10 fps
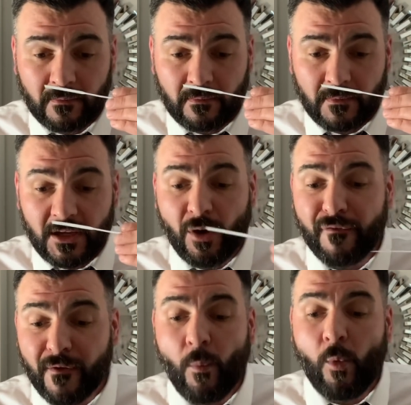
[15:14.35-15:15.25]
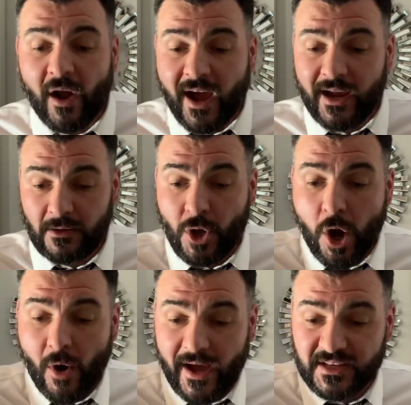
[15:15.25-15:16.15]
You know, from what I
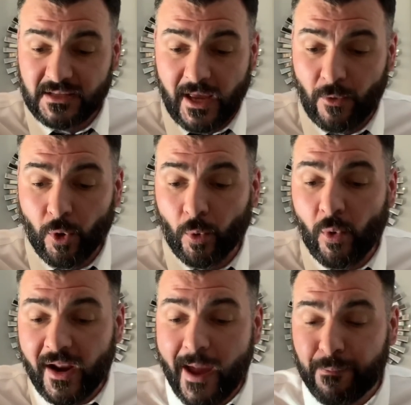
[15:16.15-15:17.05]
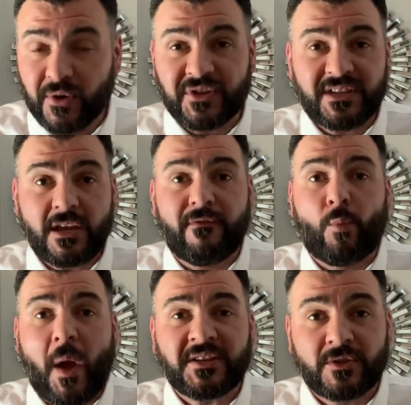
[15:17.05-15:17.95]
know as, or what I perceive in
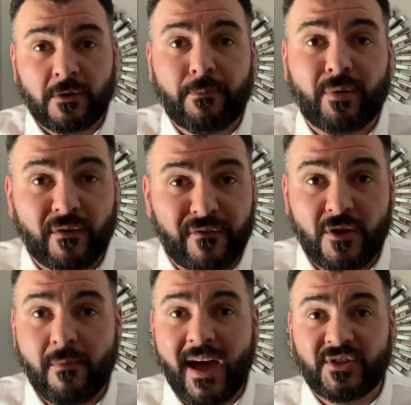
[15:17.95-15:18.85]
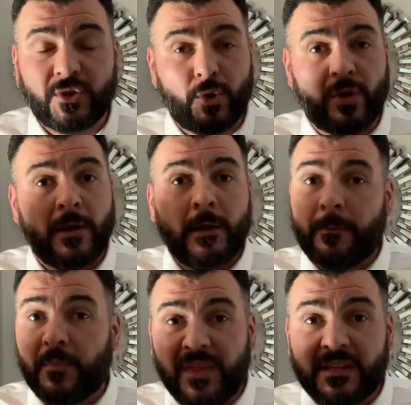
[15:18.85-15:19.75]
Western perfume as oud,
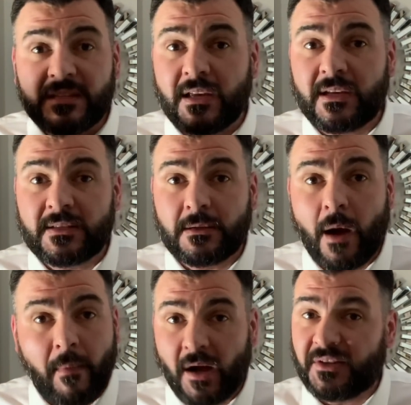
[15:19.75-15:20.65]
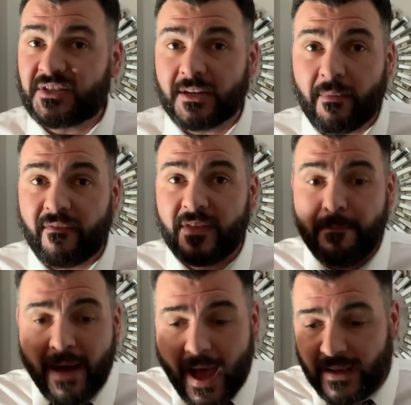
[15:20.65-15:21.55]
this is amongst some of the
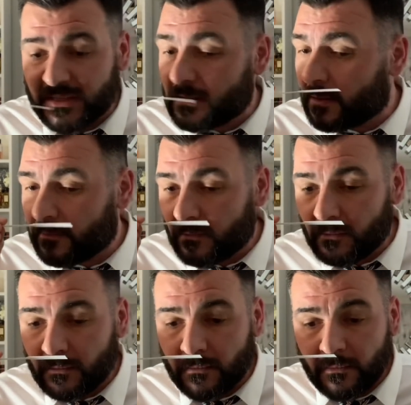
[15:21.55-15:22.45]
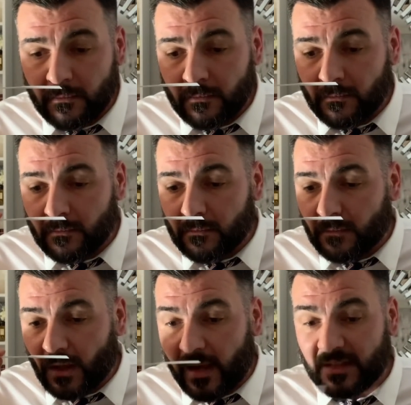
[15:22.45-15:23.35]
best.
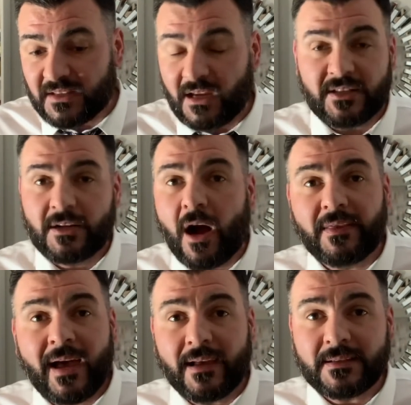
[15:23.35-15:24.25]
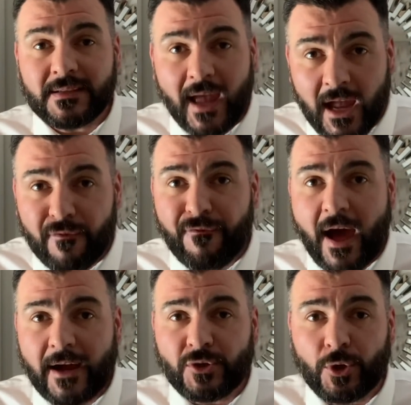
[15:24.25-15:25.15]
It's got that skank
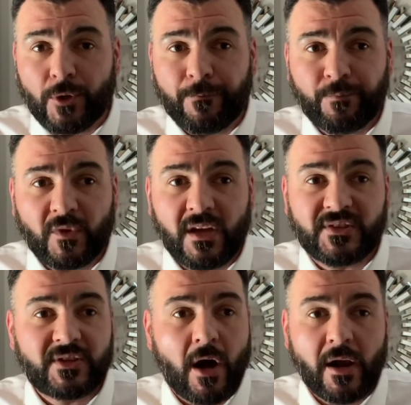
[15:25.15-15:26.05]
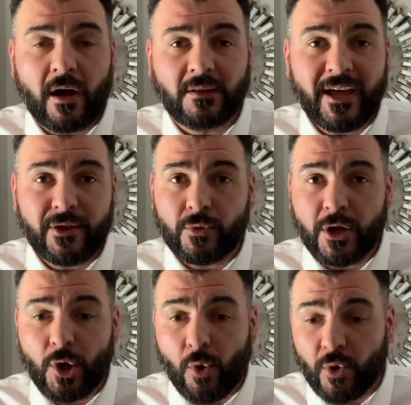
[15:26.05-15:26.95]
factor. It's got a leather
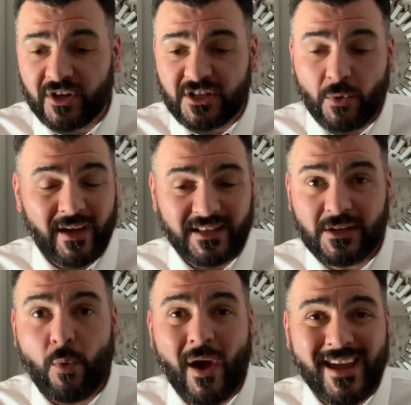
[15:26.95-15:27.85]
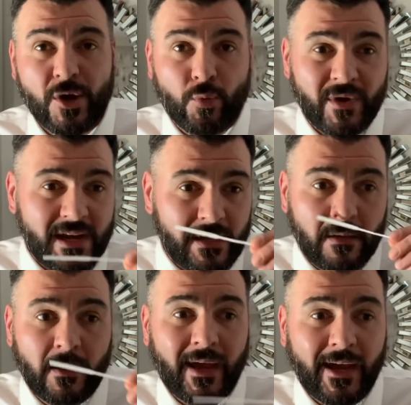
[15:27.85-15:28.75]
accord to it. It's quite
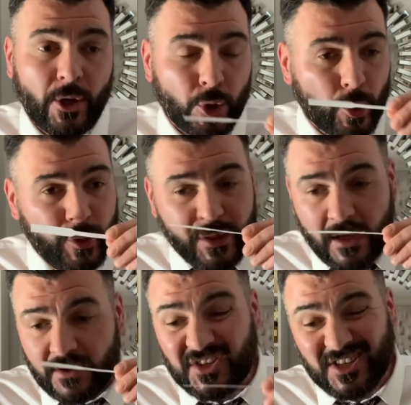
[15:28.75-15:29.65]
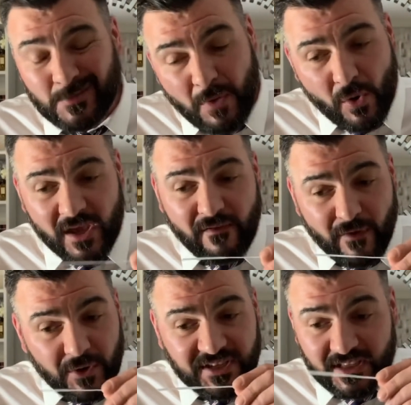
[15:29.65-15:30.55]
green and earthy, smoky,
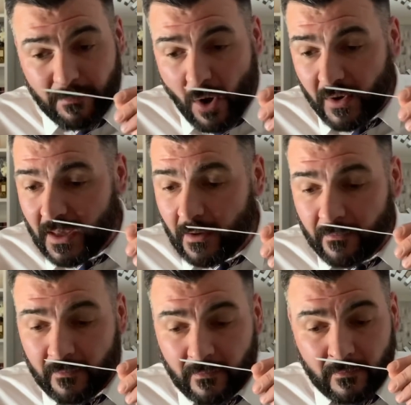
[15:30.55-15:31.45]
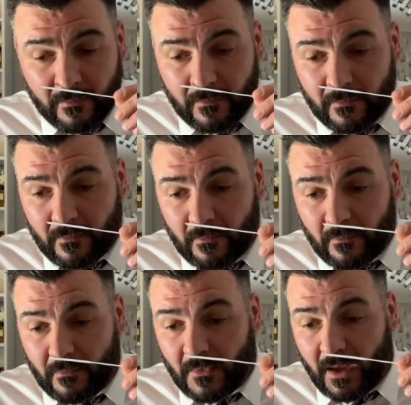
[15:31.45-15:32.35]
very smoky.
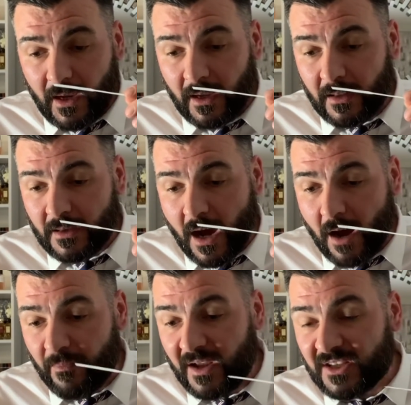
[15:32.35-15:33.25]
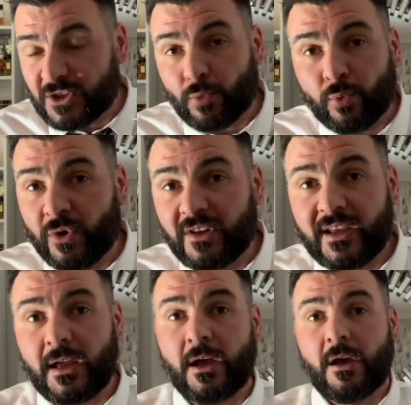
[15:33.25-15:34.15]
And it's
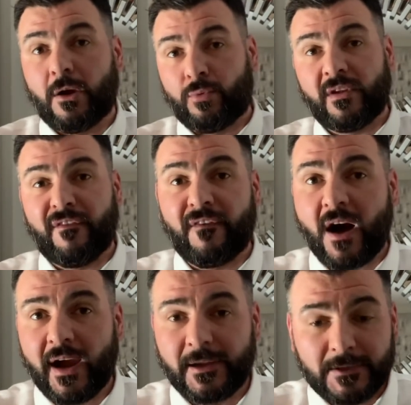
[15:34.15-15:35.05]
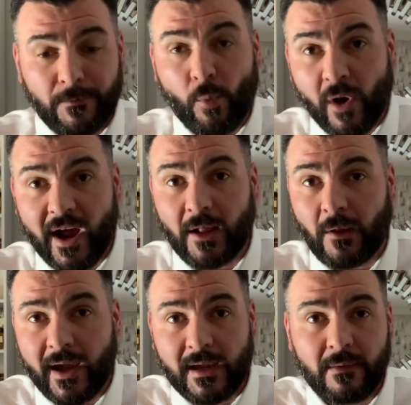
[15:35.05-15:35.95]
really refined, what I
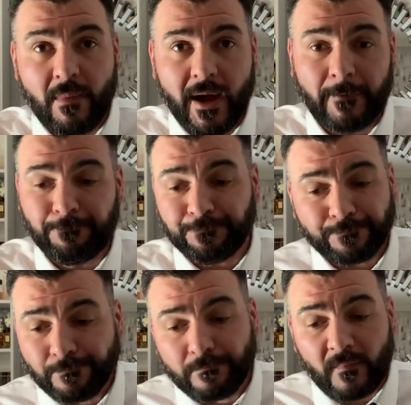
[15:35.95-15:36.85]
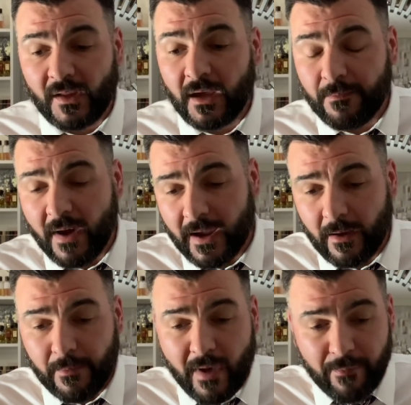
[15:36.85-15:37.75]
like in my
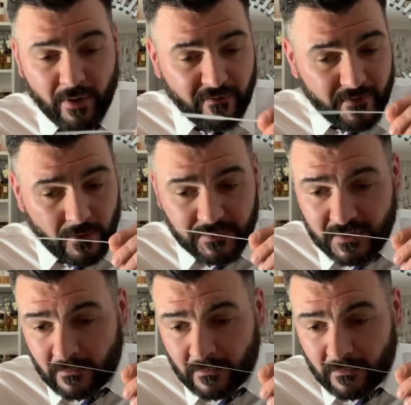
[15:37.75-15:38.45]
perfumes.